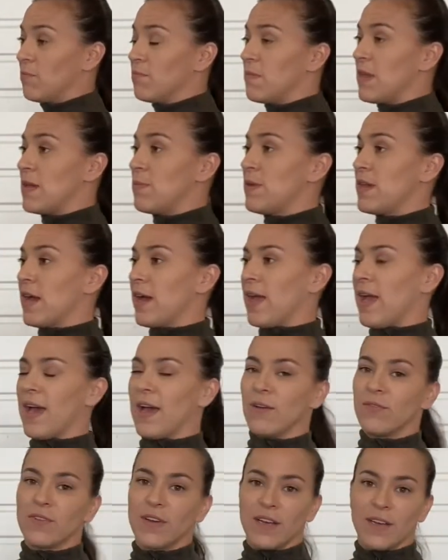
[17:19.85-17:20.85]
Maybe I
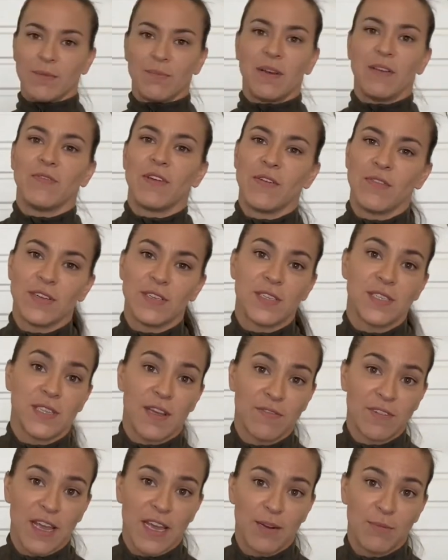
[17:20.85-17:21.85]
have, my favorite is
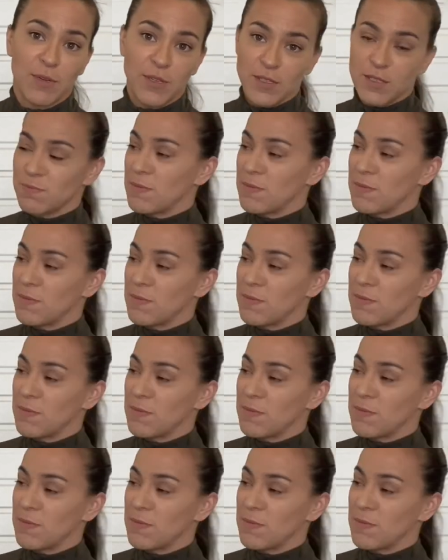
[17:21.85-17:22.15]
stuffed animals.